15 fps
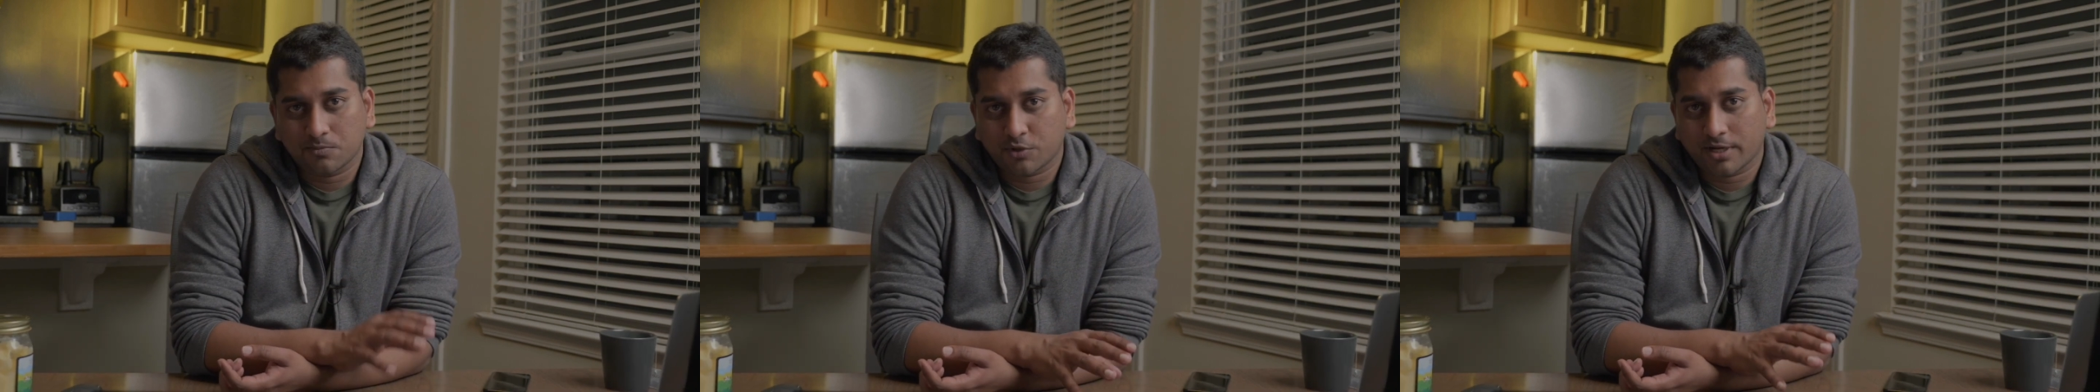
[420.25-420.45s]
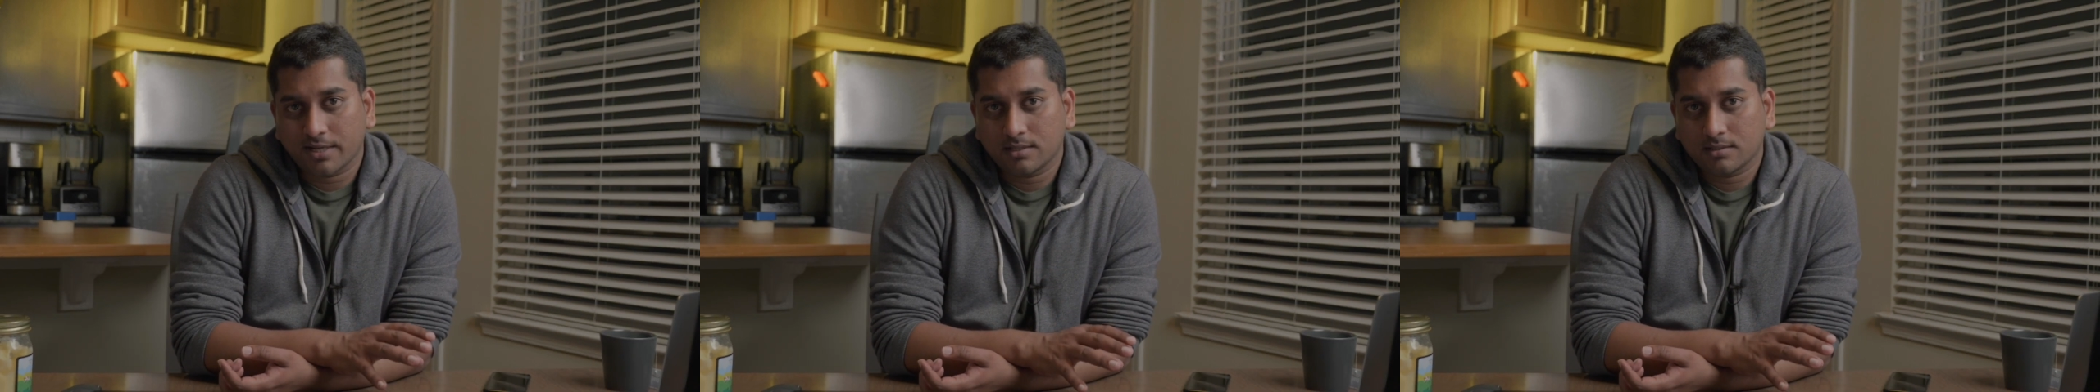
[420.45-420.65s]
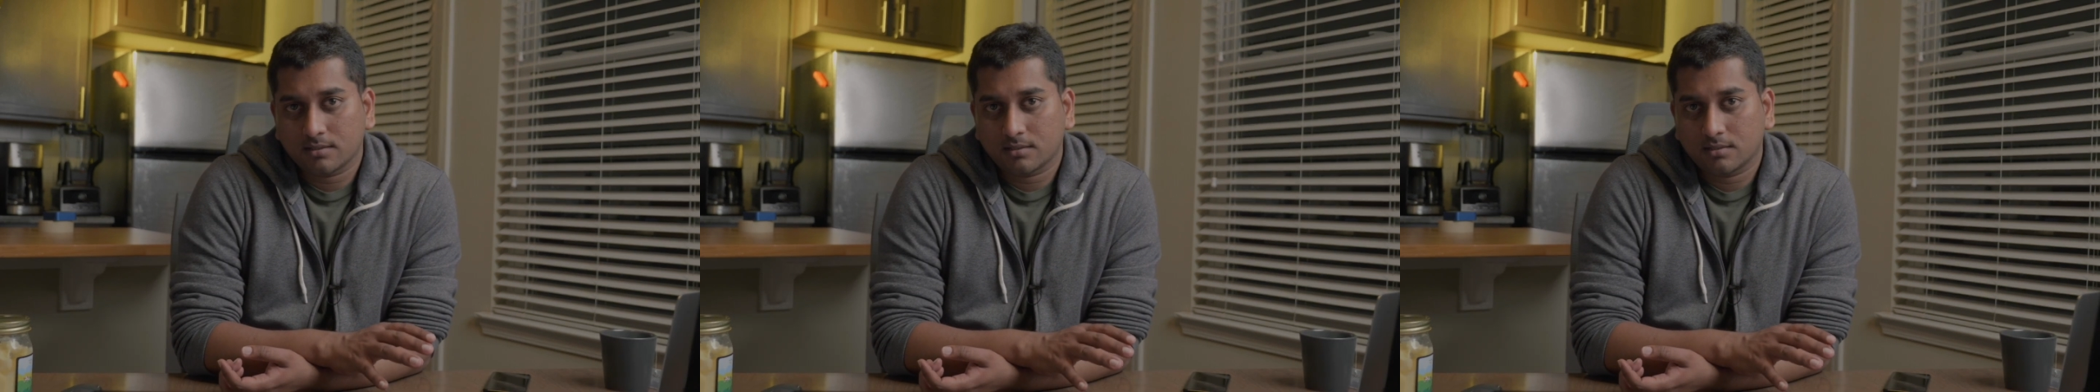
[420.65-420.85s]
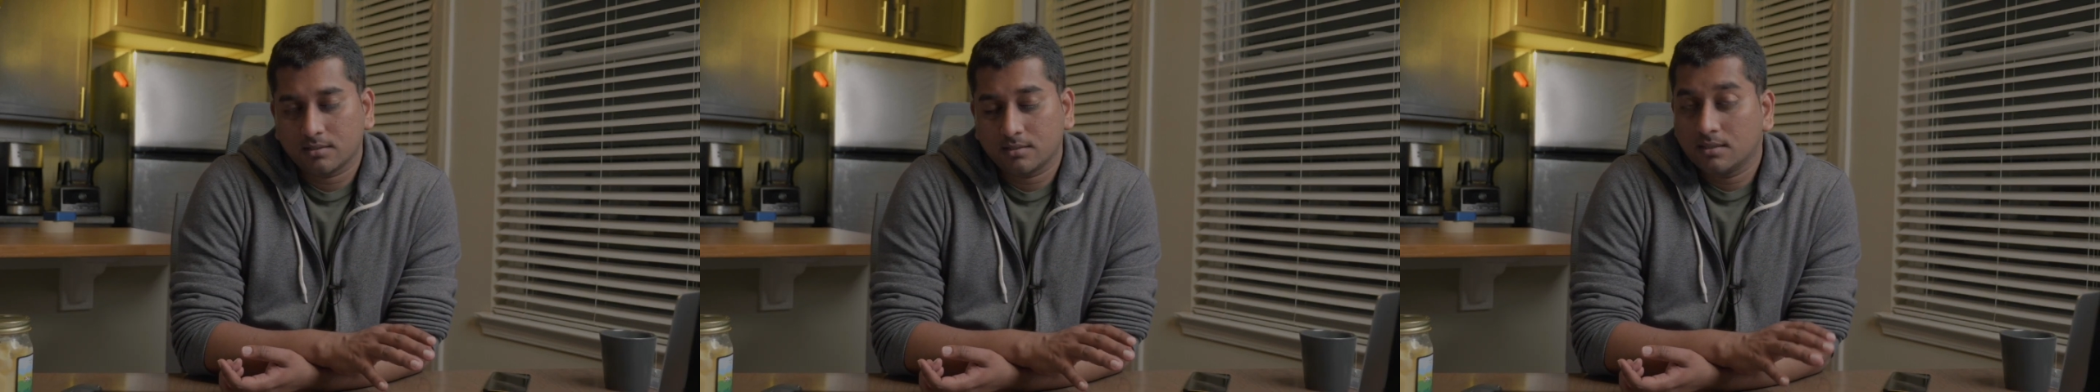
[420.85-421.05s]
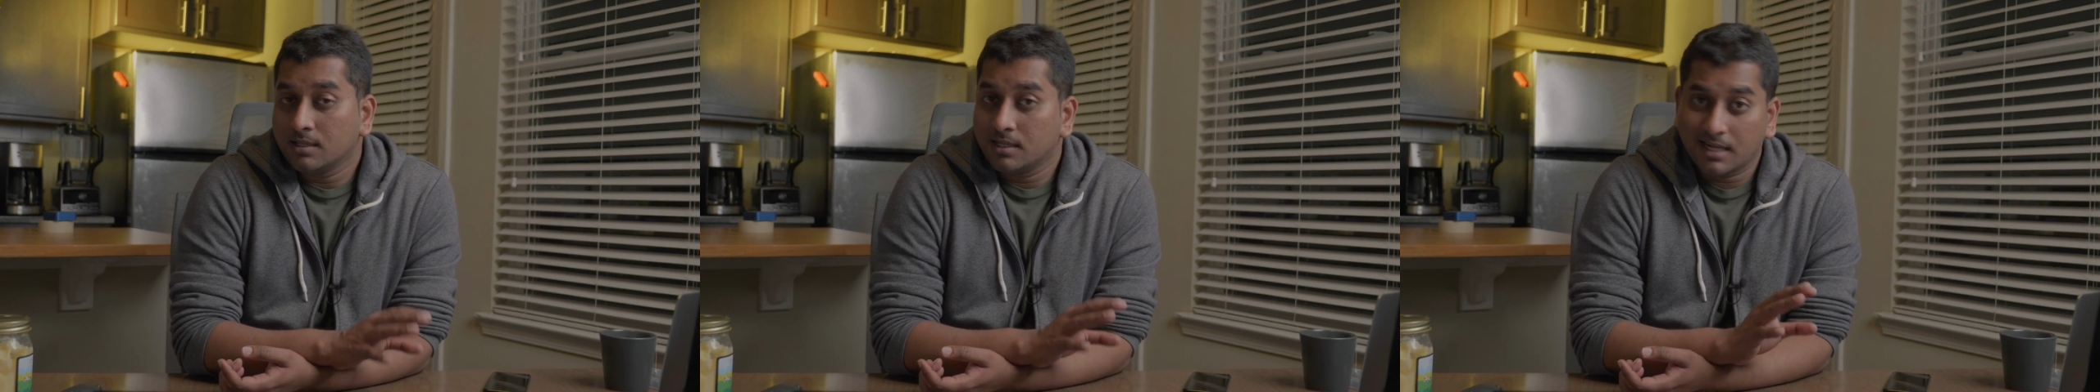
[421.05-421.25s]
raised,
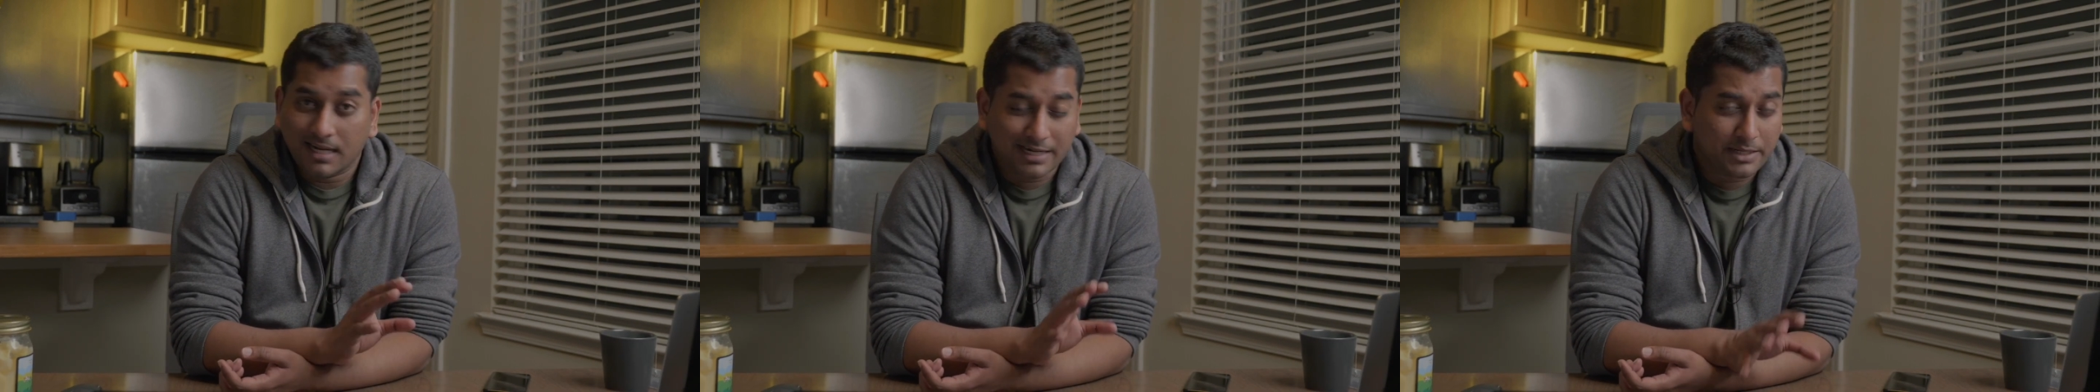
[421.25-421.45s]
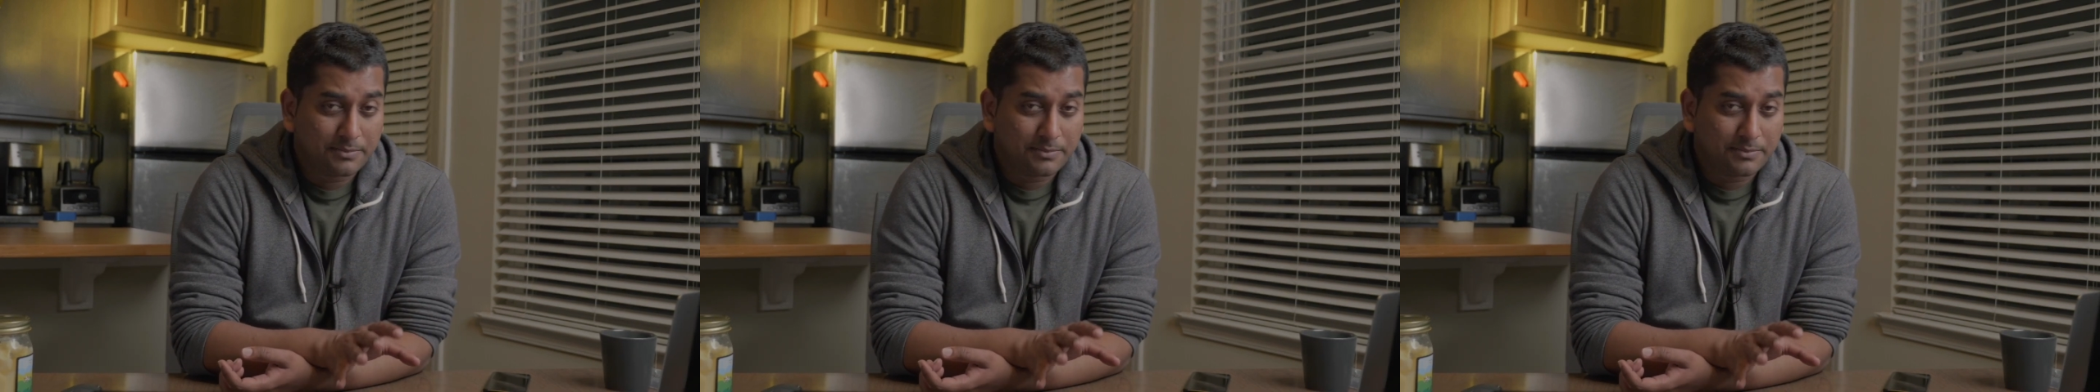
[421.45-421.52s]
and I